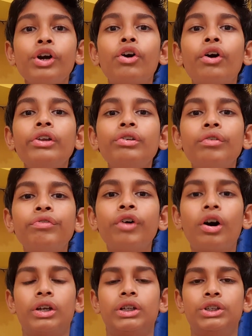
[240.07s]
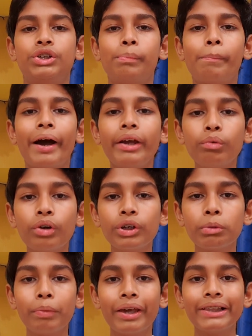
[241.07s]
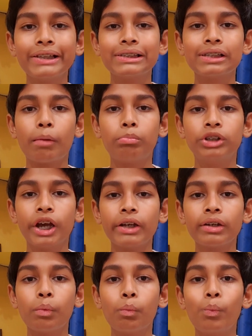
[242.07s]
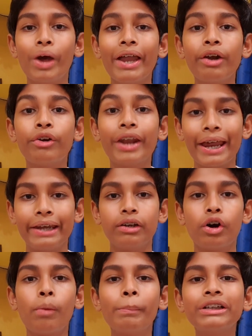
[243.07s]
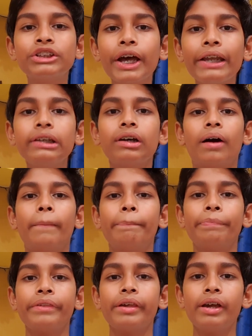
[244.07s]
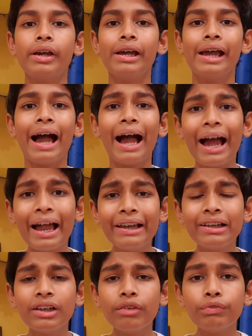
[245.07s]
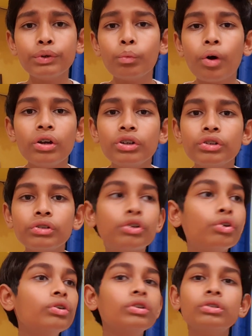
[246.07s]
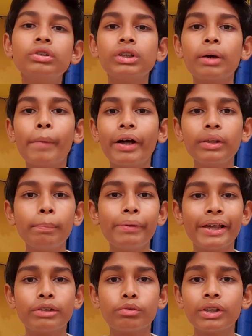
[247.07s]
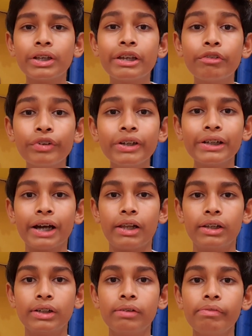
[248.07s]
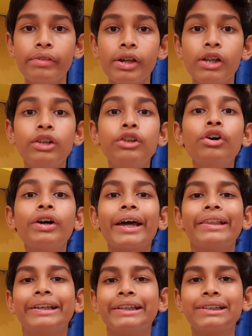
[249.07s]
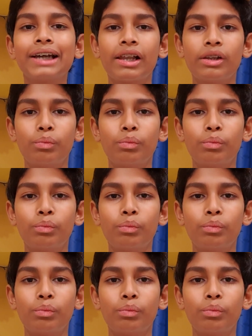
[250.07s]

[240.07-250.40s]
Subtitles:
you're going to a forest, you might want to make the subject wear red or magenta. And if you want to go to some other place with a different color, look at this color